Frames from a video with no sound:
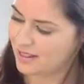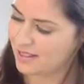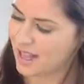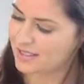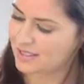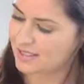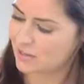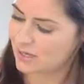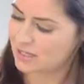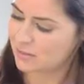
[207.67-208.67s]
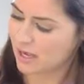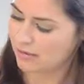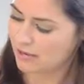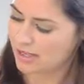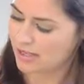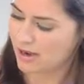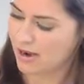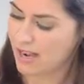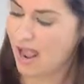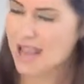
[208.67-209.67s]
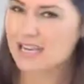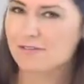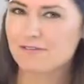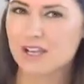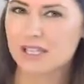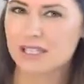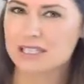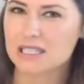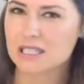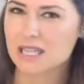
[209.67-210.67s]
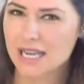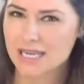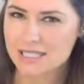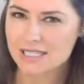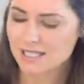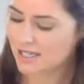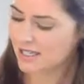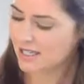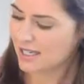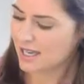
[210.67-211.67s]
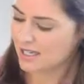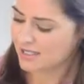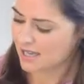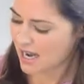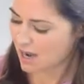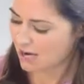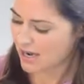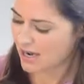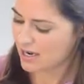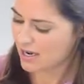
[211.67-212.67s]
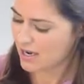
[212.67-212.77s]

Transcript: that's the sweet spot right there. And I can feel it. It's light and it's airy.